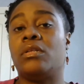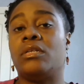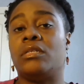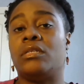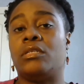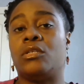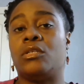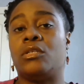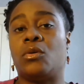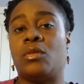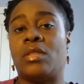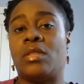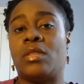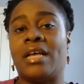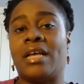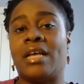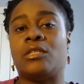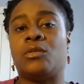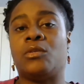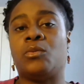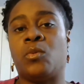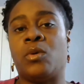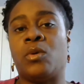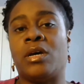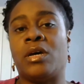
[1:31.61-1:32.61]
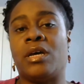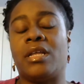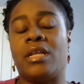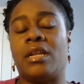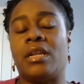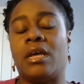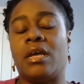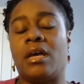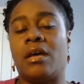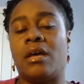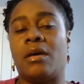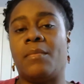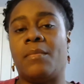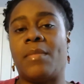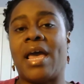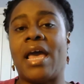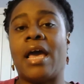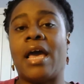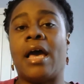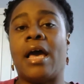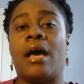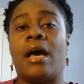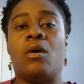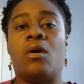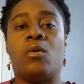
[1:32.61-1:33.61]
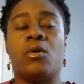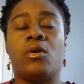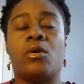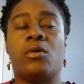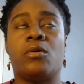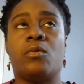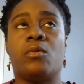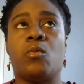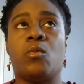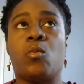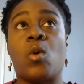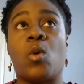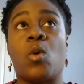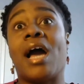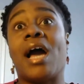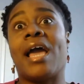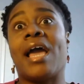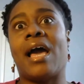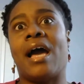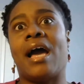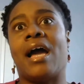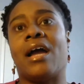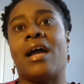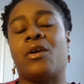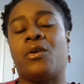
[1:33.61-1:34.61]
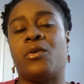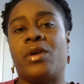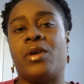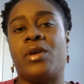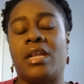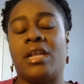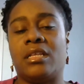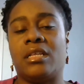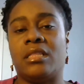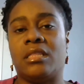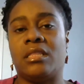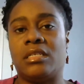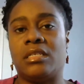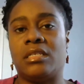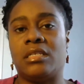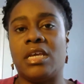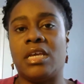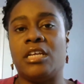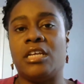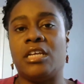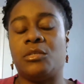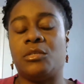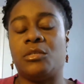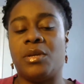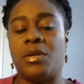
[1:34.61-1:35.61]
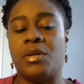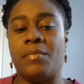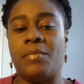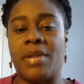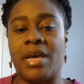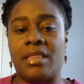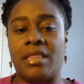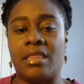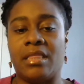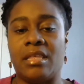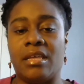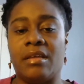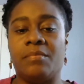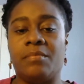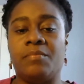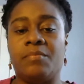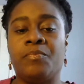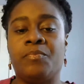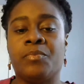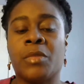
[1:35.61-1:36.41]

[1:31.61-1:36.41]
And so that's what, how or why I created the THB method.